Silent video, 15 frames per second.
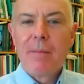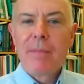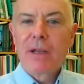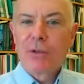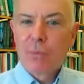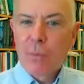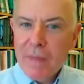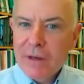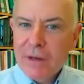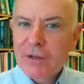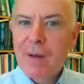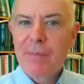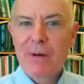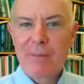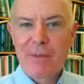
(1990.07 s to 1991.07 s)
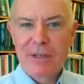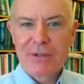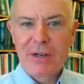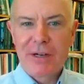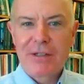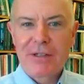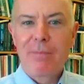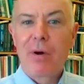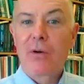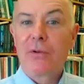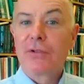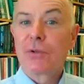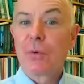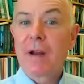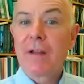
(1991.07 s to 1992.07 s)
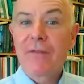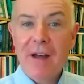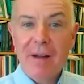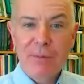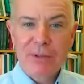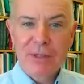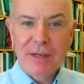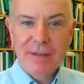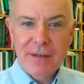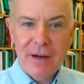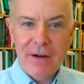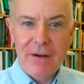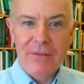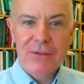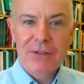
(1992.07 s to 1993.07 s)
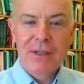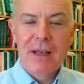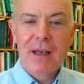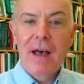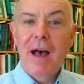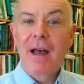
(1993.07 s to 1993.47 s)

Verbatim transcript: Because when the Trump administration imposed 25% tariffs